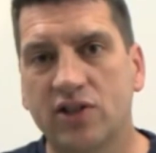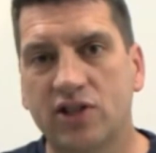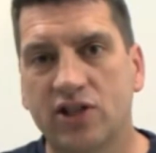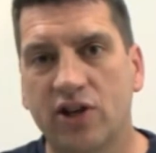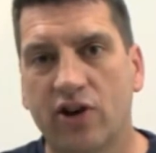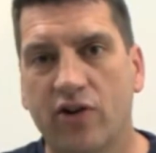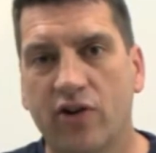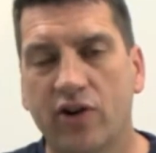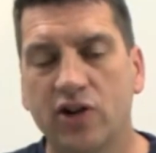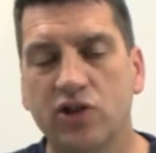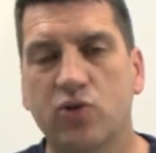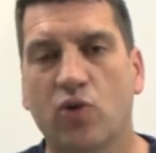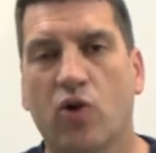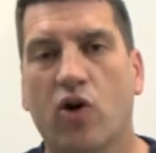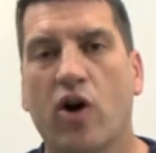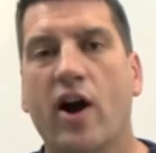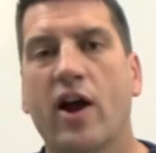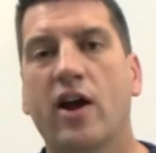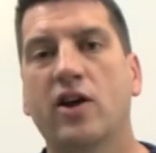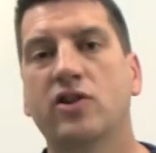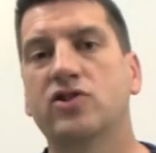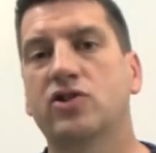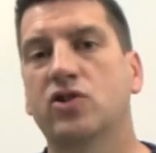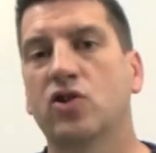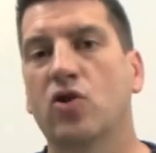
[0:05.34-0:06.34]
series where I
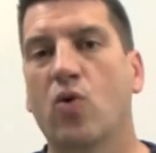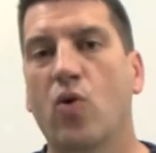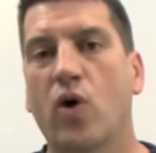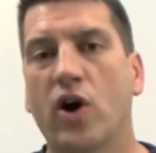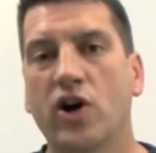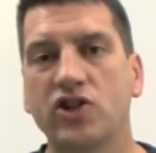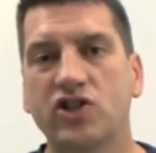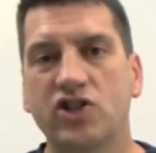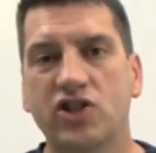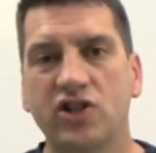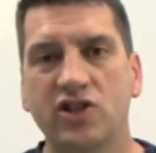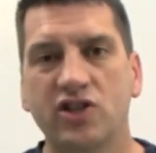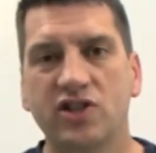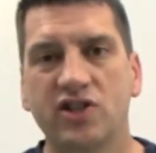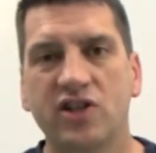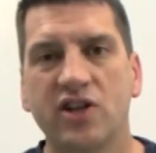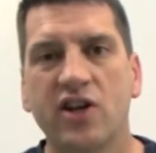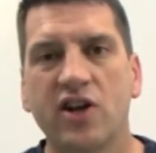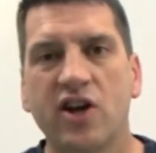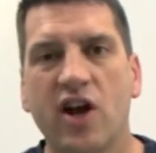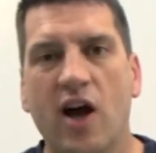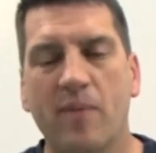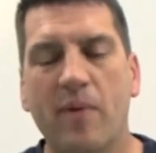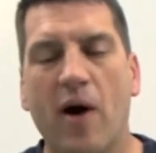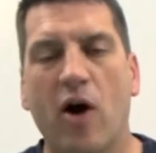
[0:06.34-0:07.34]
answer questions
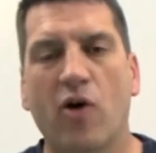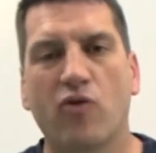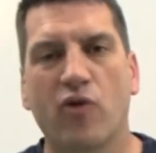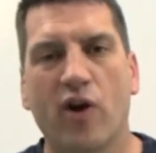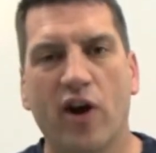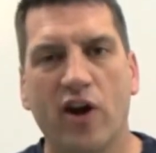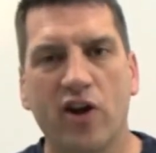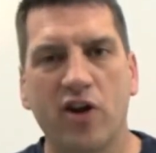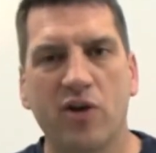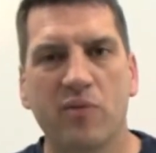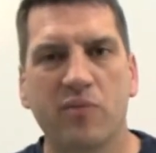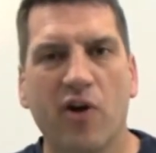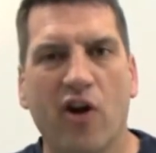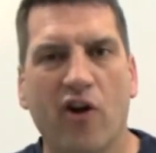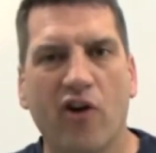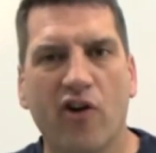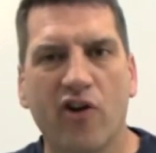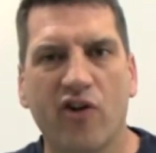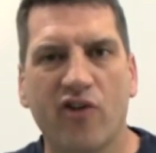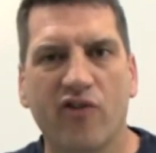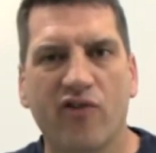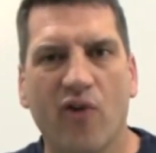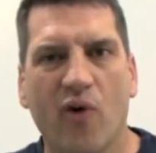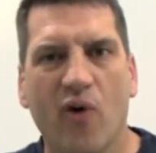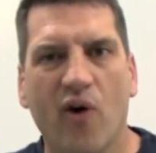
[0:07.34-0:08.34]
about Radiant
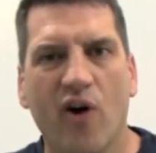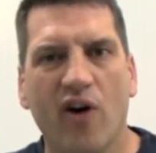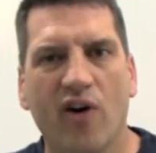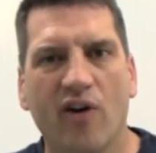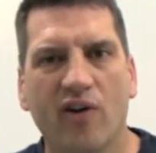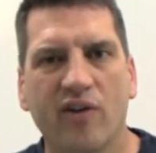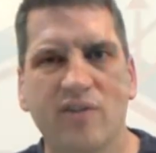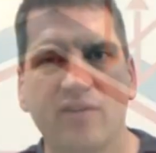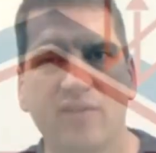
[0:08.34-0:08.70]
Barrier foil.